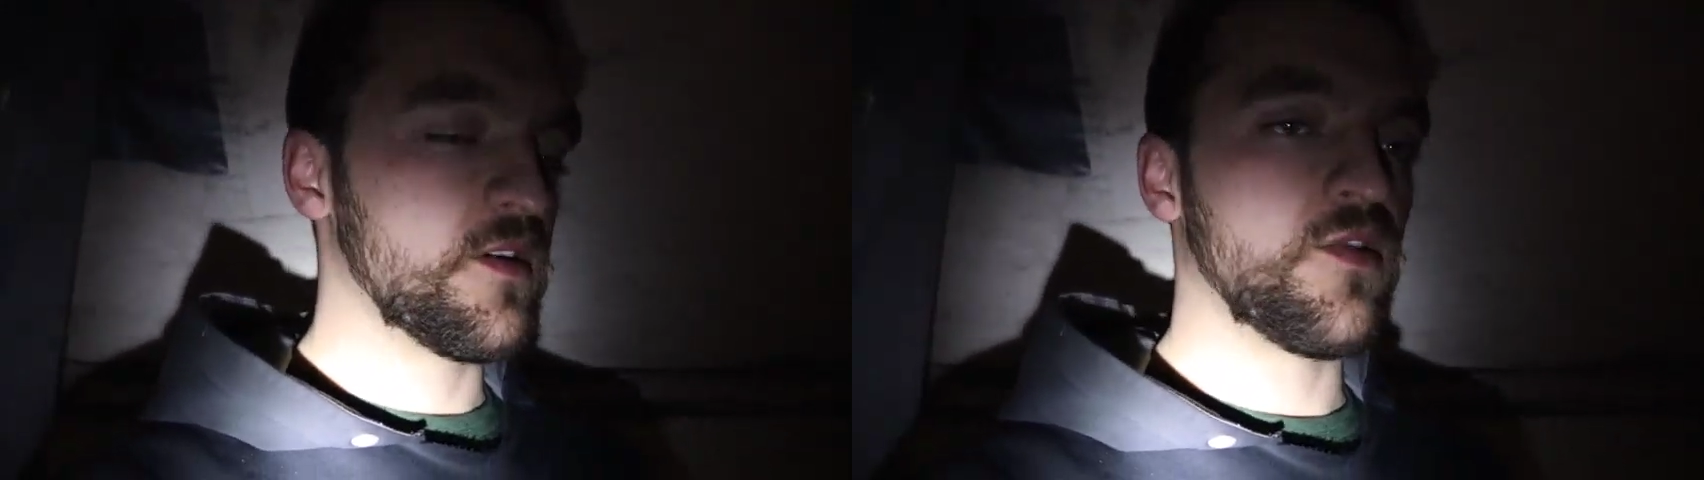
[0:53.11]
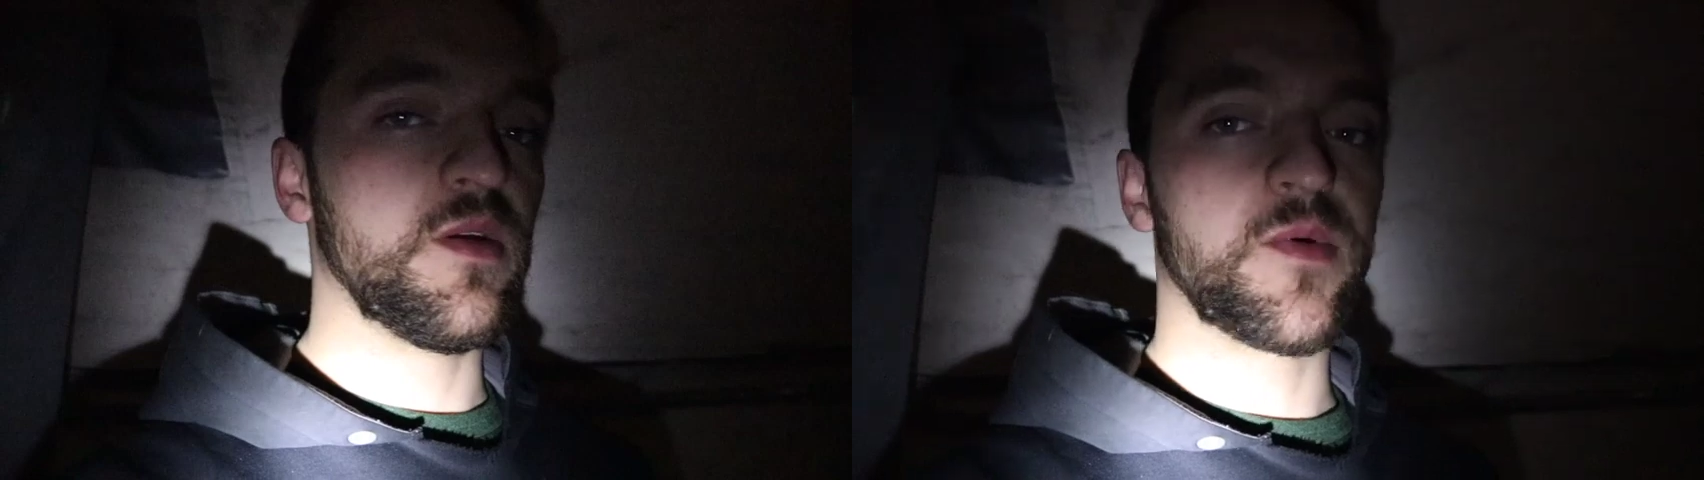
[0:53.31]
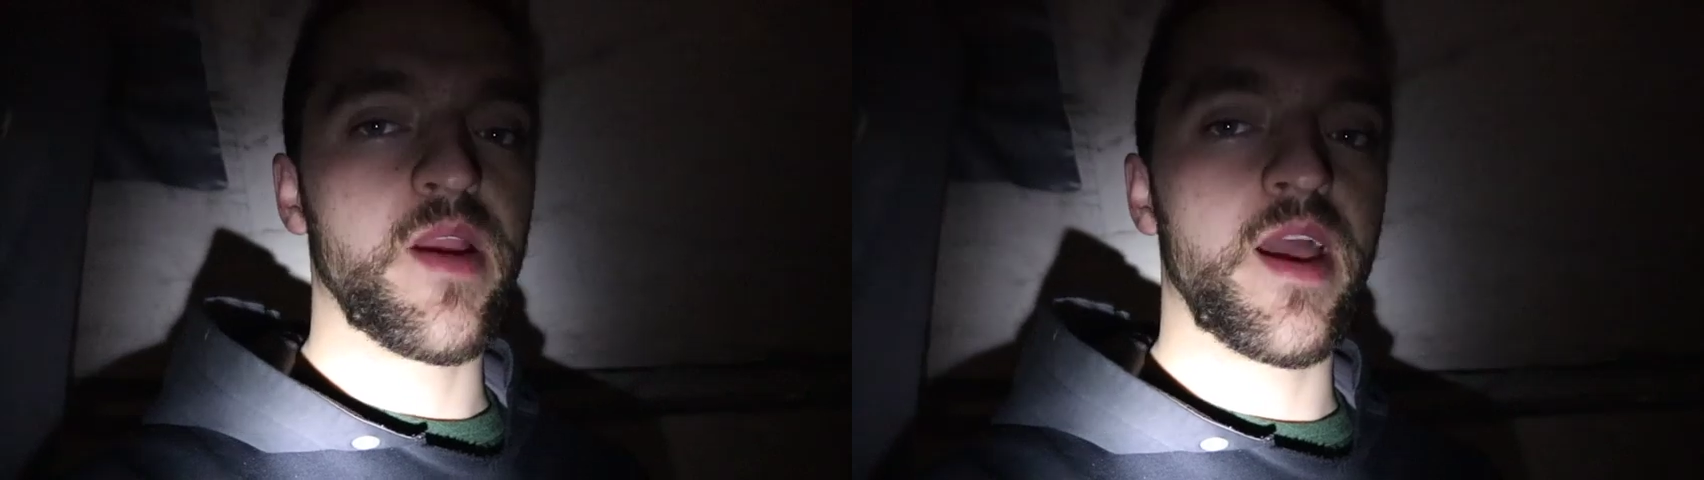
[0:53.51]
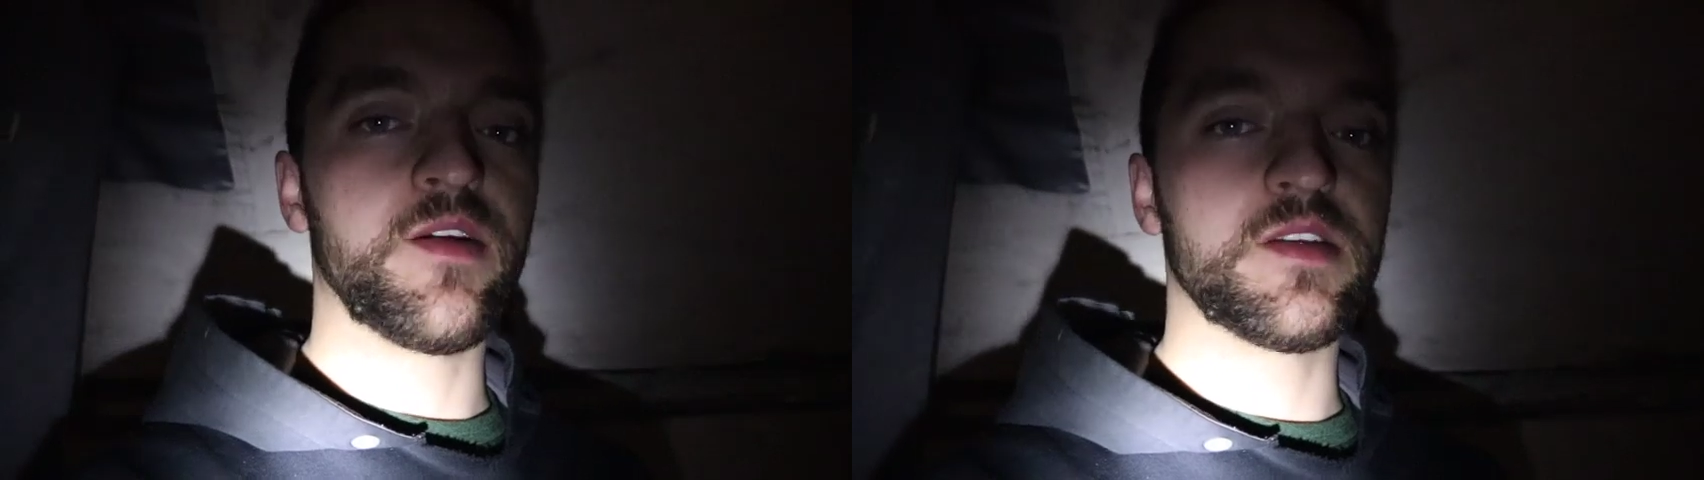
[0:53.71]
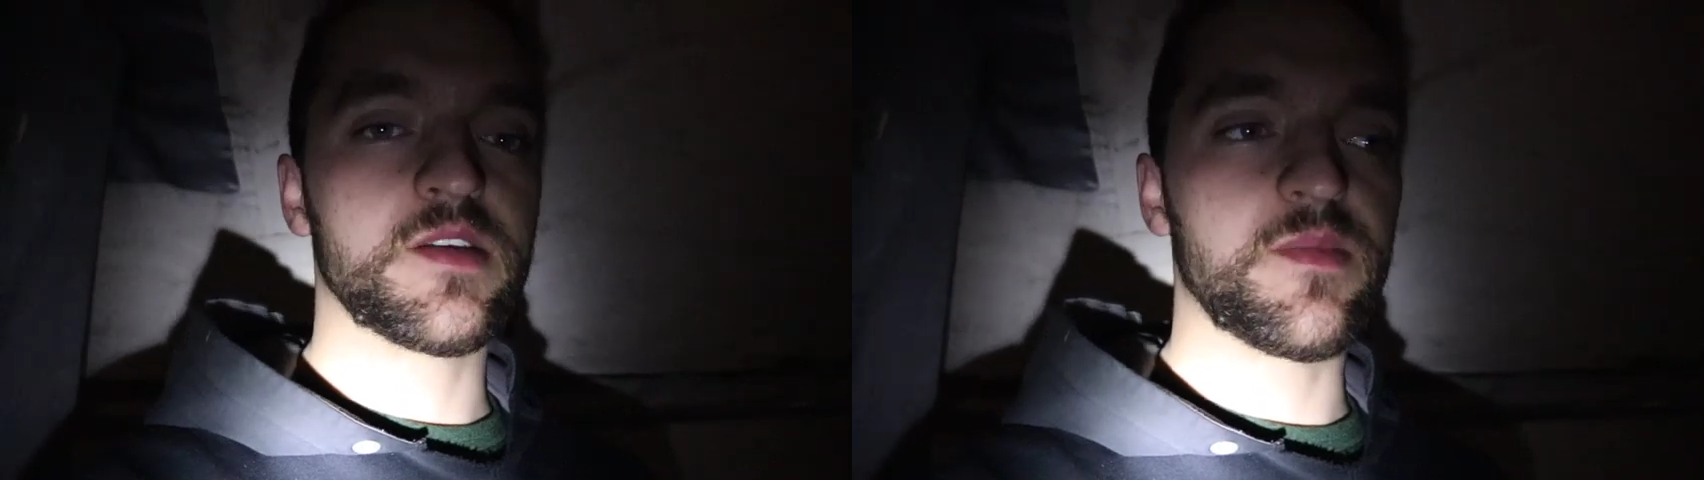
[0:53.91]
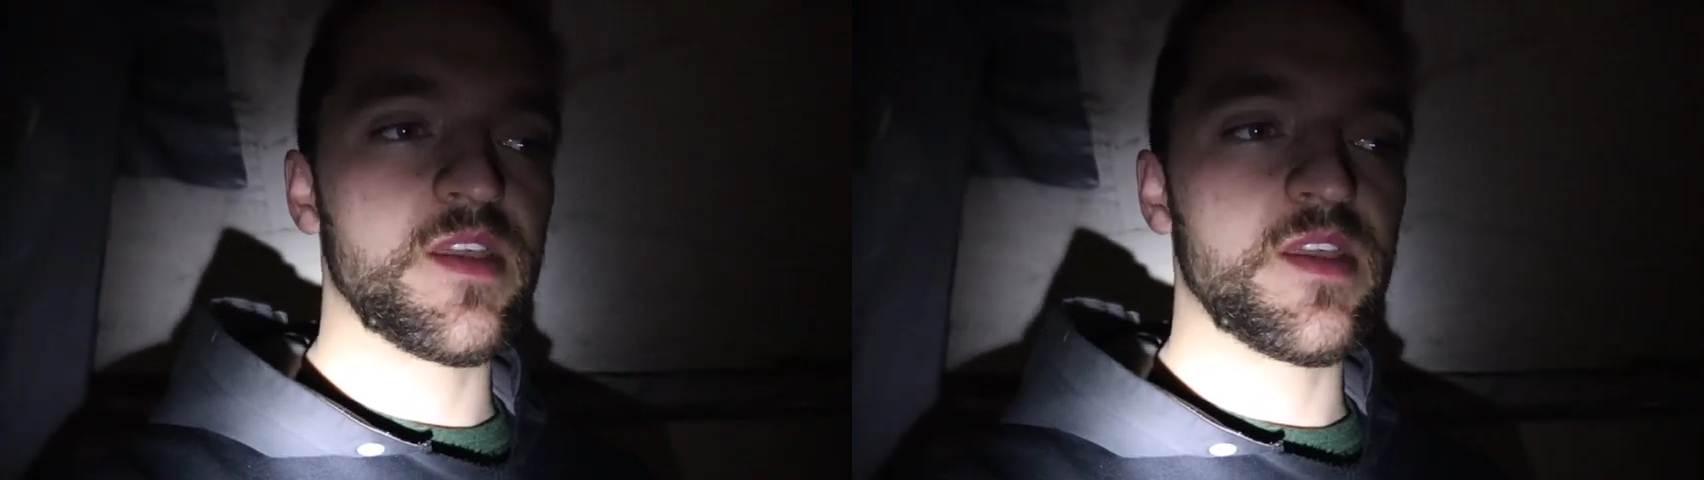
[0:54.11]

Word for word: creep around in some